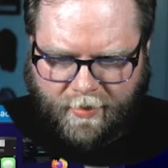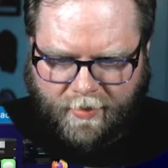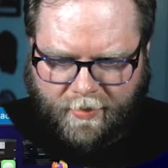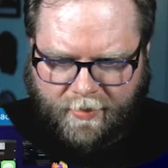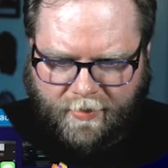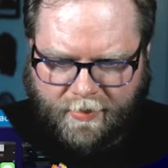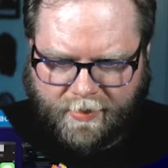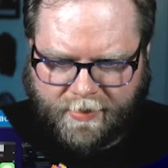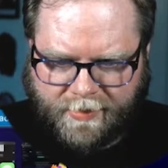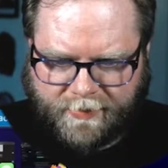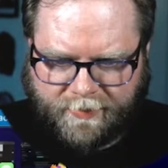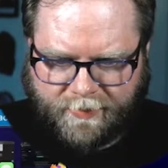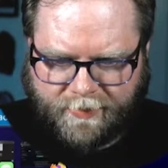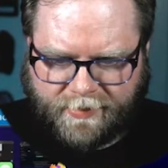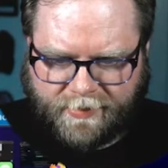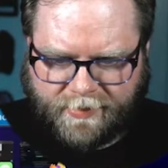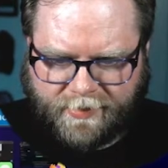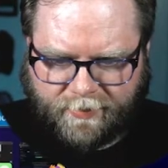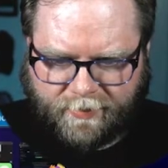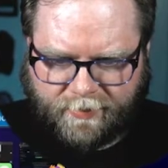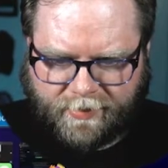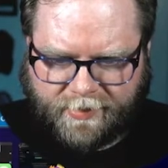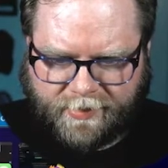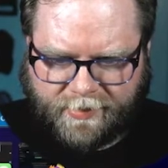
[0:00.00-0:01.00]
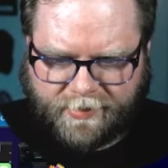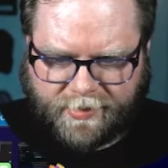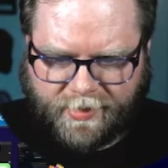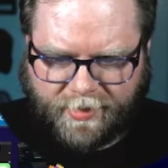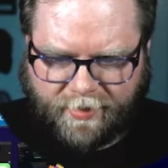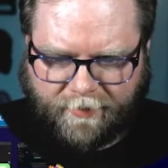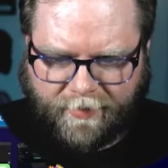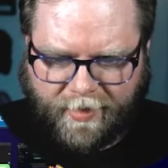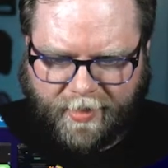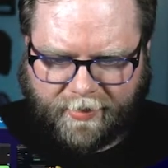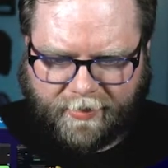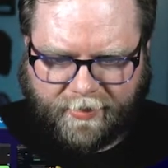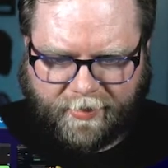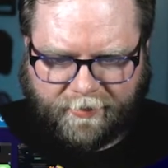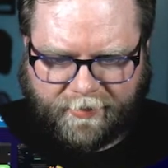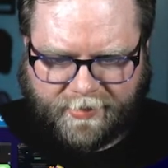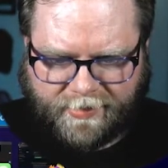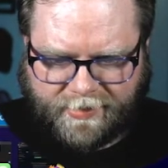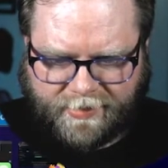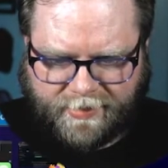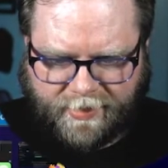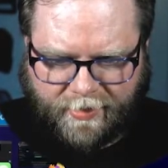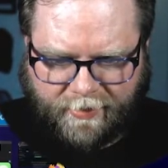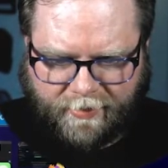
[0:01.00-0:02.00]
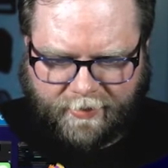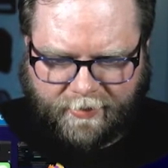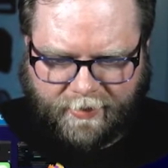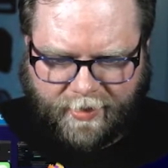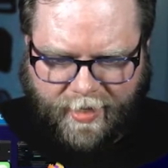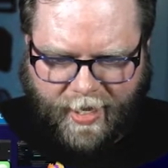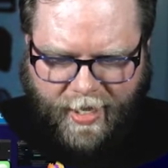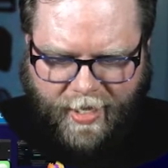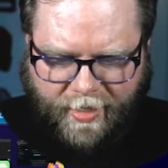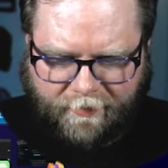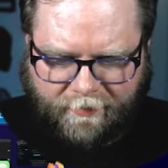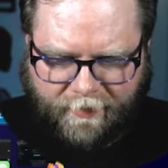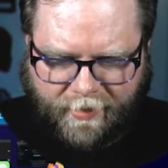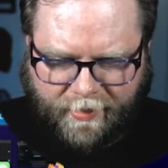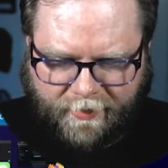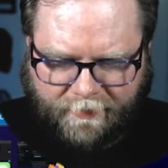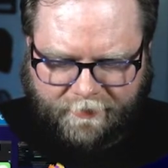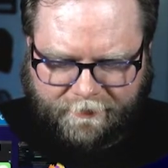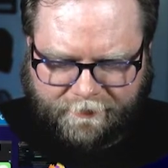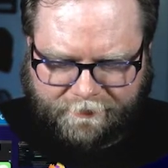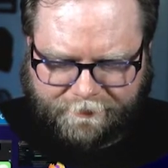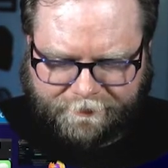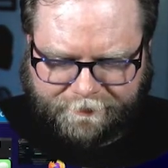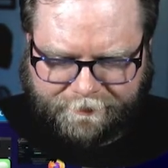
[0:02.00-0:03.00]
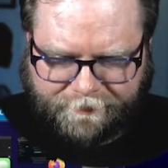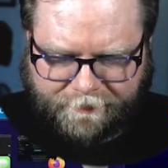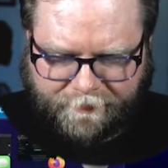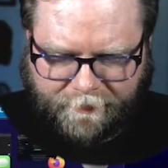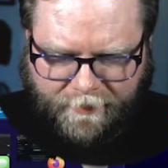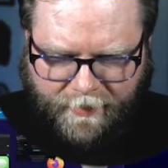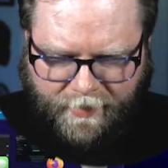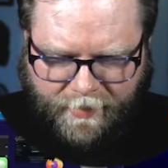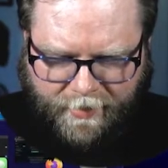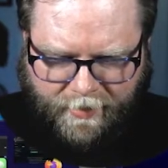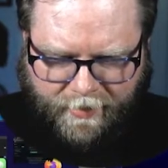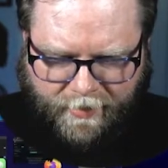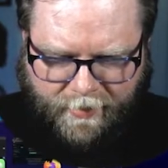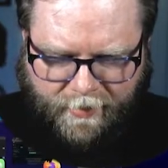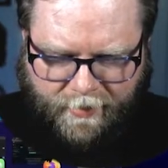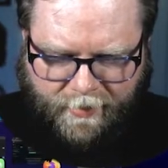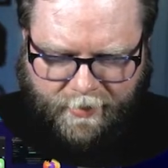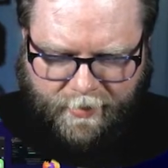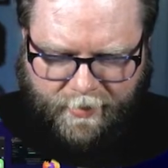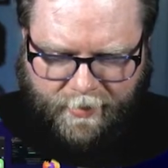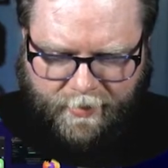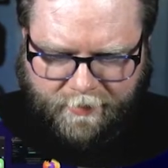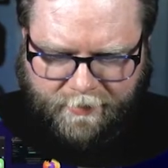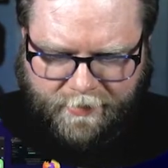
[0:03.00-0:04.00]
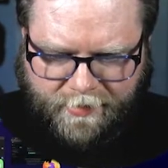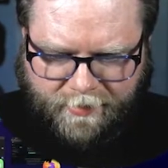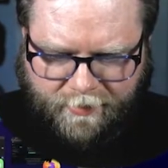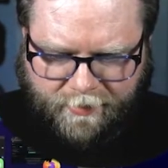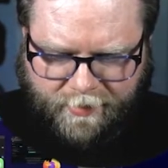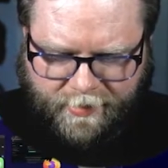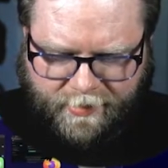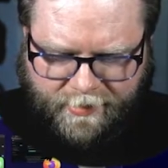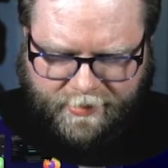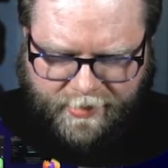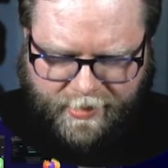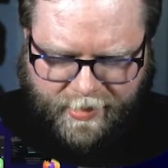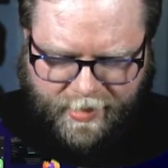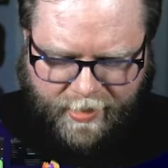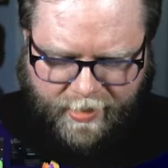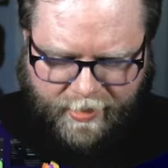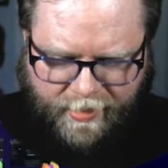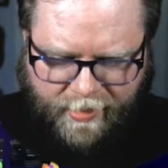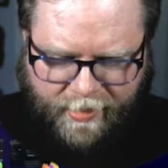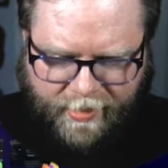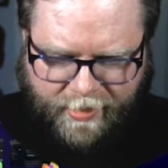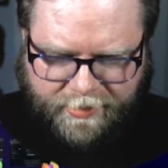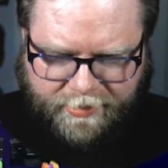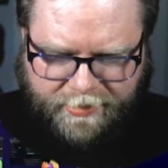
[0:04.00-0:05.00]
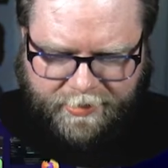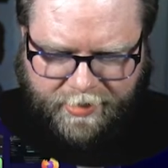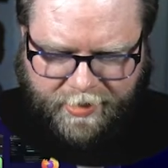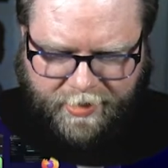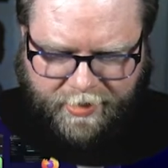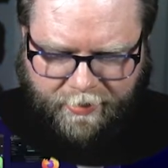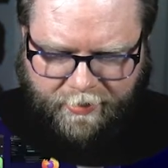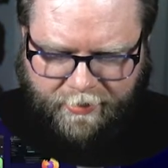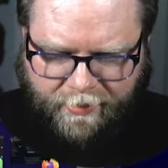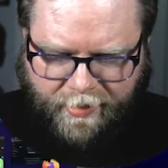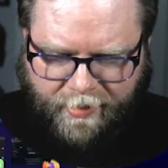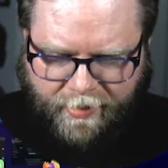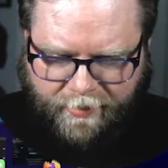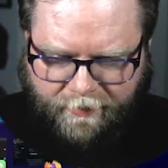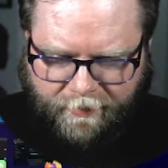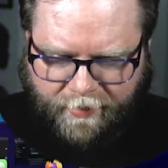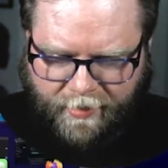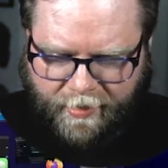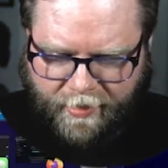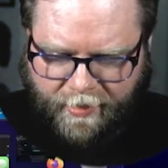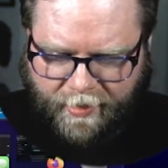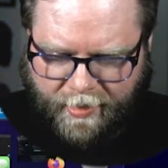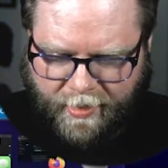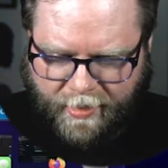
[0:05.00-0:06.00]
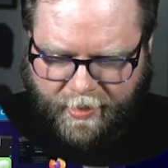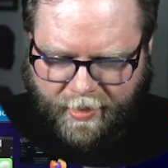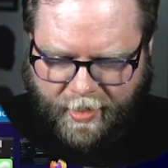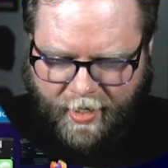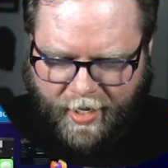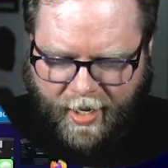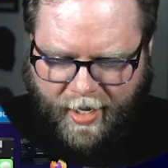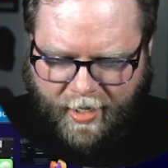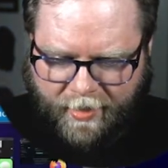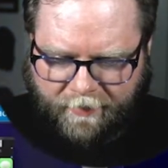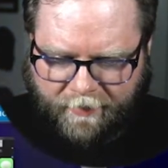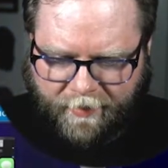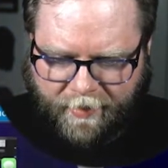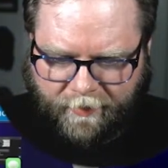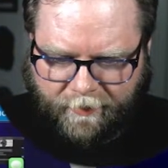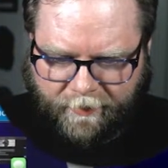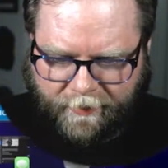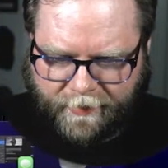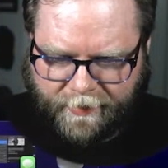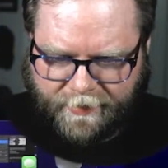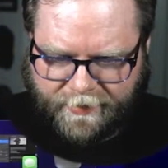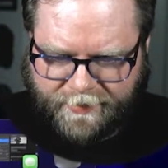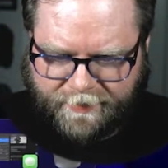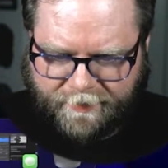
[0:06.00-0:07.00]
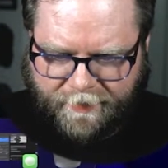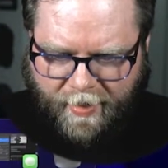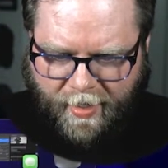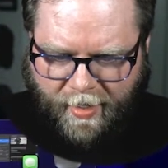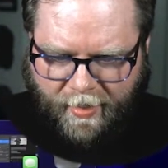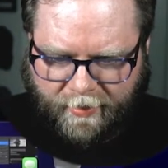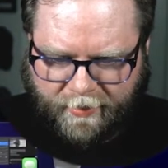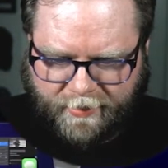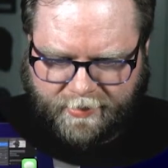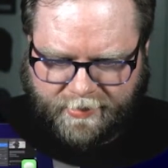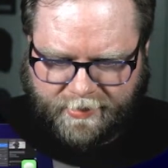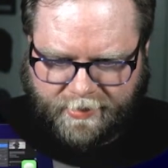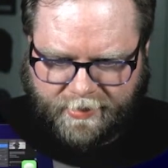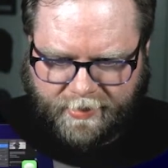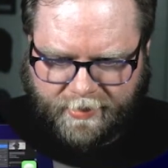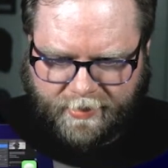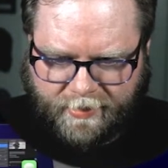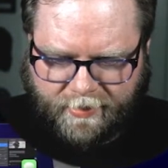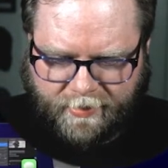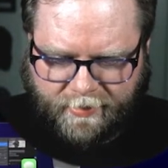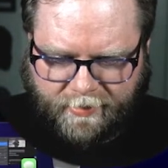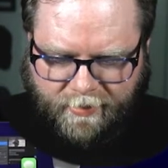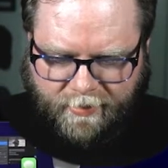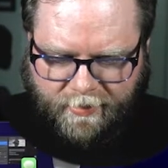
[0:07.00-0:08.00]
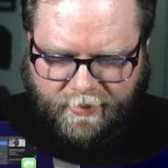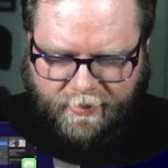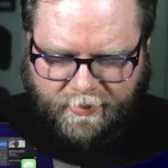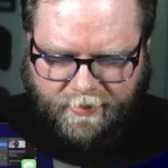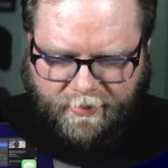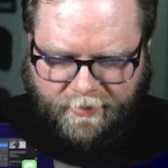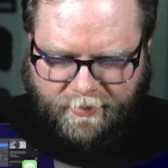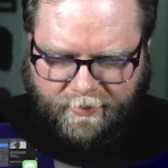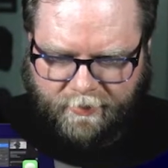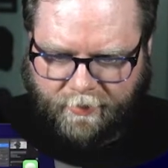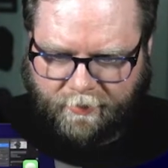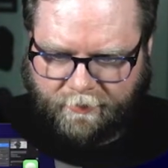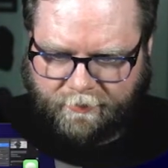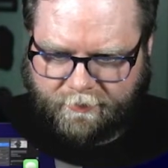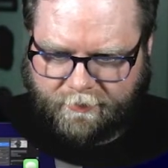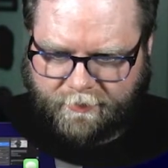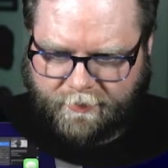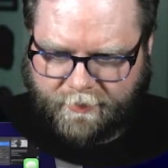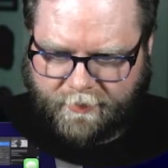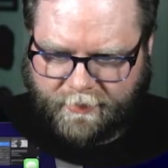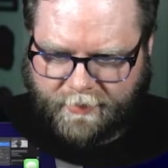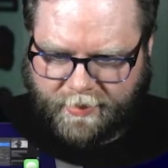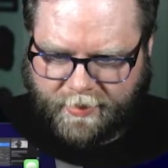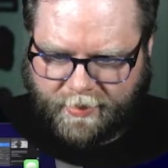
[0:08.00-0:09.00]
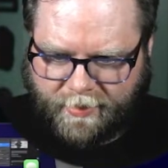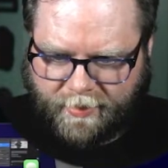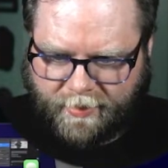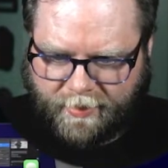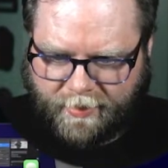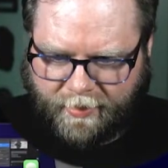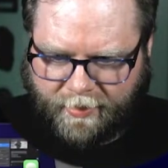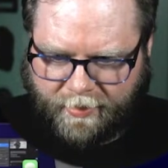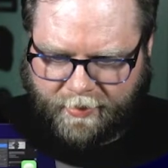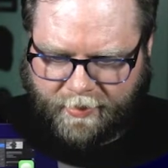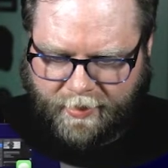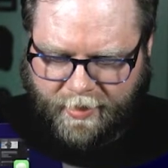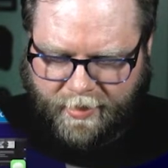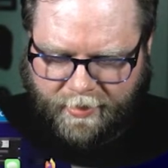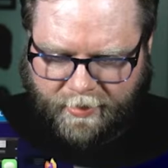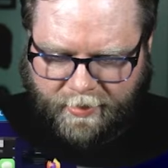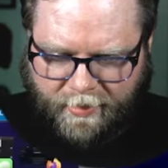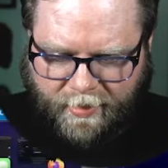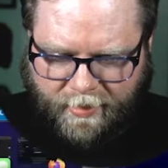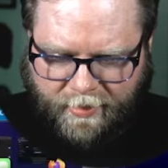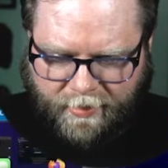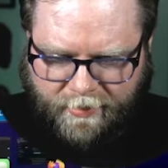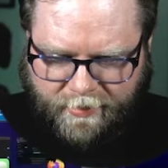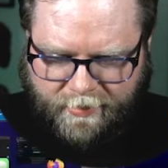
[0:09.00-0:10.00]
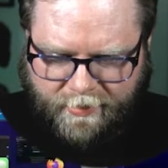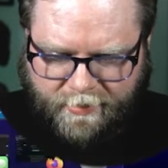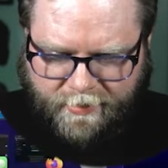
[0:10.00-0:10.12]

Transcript: this one, so we're just going to make them a standard admin. So we're going to say any engineer can be an admin with this policy. Oop, didn't need that yet.